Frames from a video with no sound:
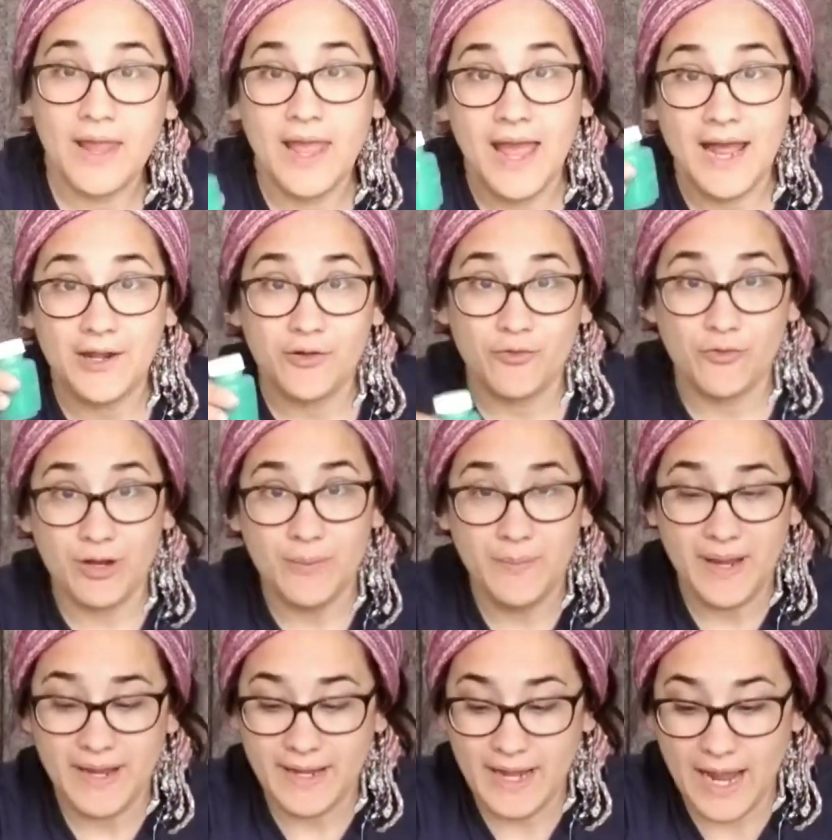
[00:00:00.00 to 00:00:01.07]
and your green
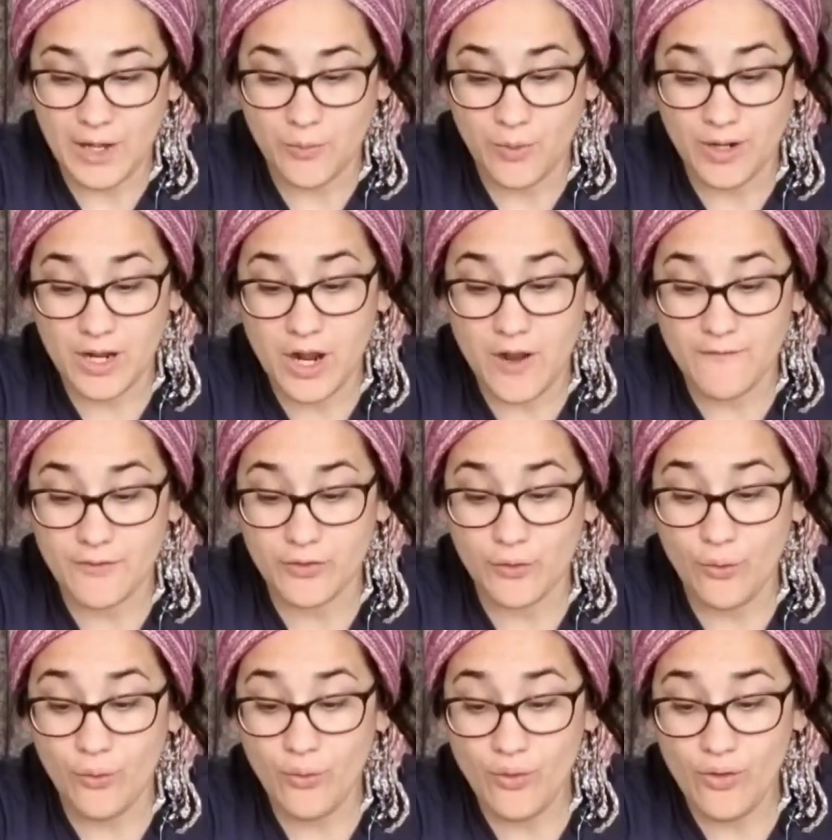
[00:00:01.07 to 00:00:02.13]
paint, and you want to cover the
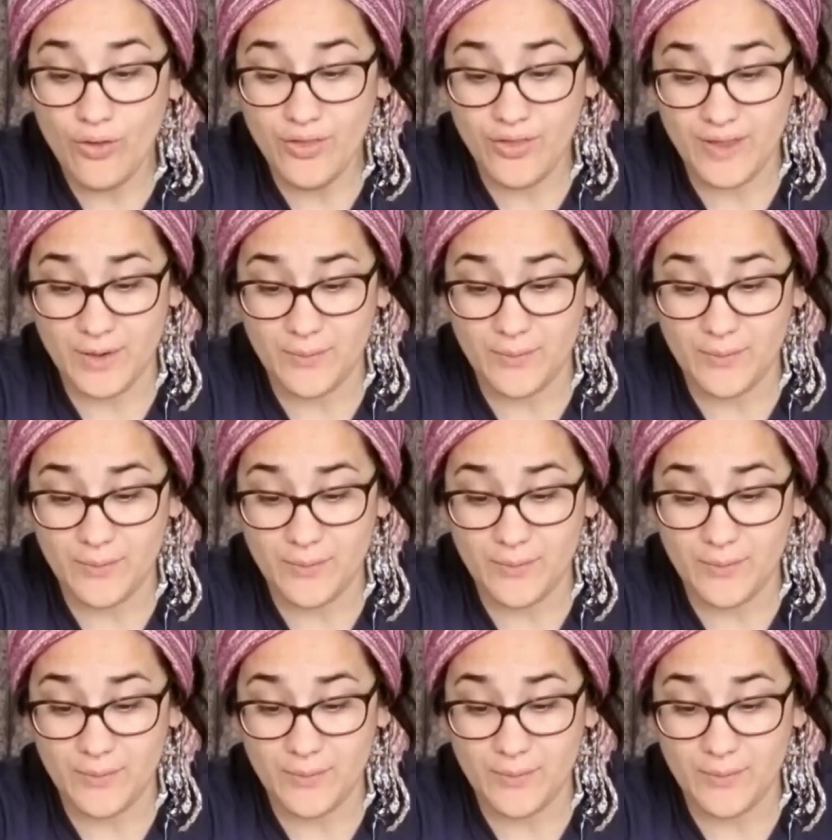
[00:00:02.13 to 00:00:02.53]
whole thing